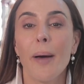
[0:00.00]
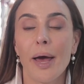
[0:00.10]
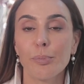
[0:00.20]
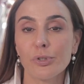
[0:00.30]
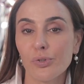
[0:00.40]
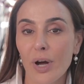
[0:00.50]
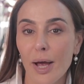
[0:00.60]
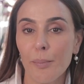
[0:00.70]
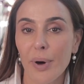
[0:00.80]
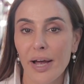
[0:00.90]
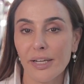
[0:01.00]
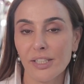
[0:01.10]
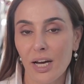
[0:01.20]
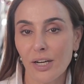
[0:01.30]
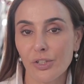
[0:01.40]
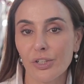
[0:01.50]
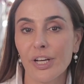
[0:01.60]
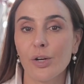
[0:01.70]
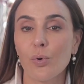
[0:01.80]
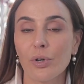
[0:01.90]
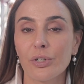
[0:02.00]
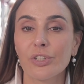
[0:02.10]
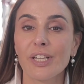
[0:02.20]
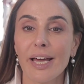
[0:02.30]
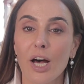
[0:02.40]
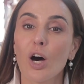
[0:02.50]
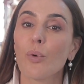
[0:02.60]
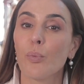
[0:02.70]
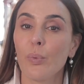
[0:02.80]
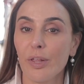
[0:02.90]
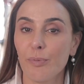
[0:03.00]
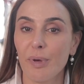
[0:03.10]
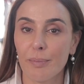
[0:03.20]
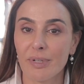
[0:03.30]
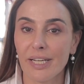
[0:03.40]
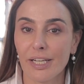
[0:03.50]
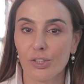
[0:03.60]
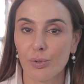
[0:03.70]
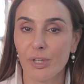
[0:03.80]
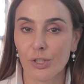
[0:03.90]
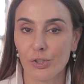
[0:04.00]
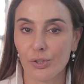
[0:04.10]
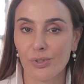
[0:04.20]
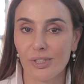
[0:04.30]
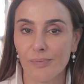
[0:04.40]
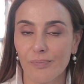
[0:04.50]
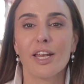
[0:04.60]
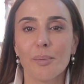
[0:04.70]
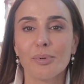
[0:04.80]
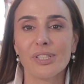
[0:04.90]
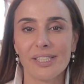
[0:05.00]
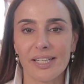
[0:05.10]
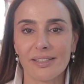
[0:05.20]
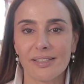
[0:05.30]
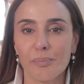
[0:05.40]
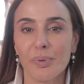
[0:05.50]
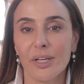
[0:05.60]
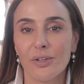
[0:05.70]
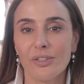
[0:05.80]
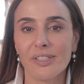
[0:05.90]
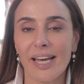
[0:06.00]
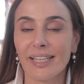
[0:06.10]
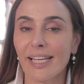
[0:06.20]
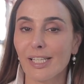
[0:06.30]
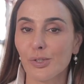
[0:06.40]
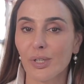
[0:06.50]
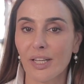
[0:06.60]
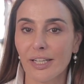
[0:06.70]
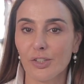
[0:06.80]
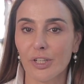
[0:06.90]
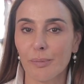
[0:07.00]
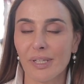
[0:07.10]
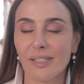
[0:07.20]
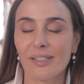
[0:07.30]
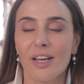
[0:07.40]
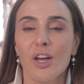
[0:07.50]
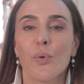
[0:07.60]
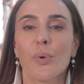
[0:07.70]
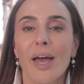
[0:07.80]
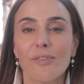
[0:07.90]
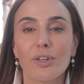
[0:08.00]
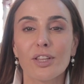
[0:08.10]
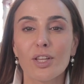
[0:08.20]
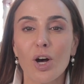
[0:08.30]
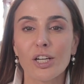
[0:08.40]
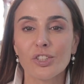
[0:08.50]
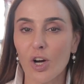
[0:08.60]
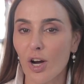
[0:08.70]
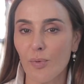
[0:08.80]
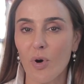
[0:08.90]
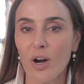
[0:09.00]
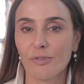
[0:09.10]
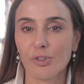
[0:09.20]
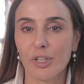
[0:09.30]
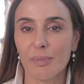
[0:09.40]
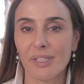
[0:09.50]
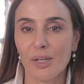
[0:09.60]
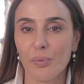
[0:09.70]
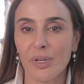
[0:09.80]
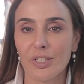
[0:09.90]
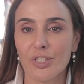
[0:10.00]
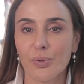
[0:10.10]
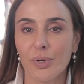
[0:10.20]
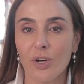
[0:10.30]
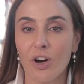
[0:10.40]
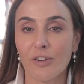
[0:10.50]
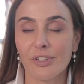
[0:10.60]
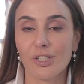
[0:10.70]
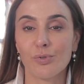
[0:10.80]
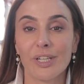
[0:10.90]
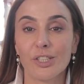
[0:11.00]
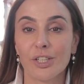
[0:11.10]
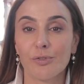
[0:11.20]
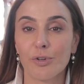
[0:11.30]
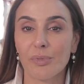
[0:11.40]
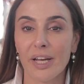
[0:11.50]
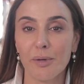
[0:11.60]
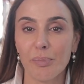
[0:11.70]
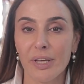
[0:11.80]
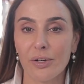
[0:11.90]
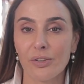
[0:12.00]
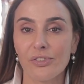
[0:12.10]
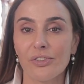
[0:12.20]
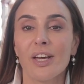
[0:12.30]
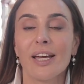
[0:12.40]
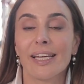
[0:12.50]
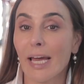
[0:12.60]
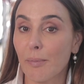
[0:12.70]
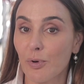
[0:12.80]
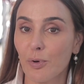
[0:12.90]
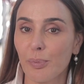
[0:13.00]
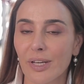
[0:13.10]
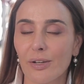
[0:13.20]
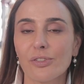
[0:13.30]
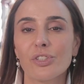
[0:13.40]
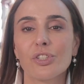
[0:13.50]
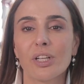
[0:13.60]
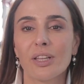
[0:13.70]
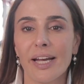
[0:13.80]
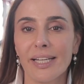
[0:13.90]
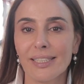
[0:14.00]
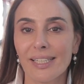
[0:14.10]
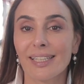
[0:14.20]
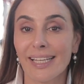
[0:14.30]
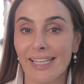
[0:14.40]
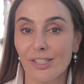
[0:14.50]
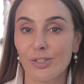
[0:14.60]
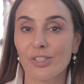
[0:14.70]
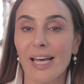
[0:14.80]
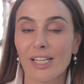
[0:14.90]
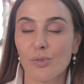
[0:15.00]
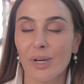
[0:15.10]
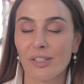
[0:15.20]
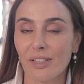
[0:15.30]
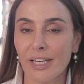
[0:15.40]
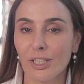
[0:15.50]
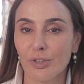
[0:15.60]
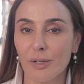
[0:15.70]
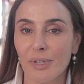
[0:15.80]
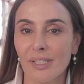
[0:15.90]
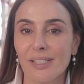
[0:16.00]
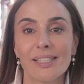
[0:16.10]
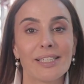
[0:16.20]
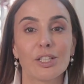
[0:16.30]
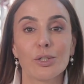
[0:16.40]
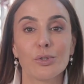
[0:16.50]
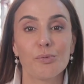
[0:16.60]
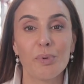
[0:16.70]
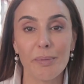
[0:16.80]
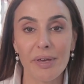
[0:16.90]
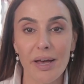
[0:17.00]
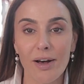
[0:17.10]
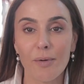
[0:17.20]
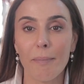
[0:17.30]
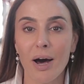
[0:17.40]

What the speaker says: and prescribed by a doctor in order to help with pigmentation issues. Number six, peels and laser and light treatments. We have a large armoire of treatments that we can do in office, ranging from light peels, chemical peels, to light lasers, as well as light treatments. This includes BBL,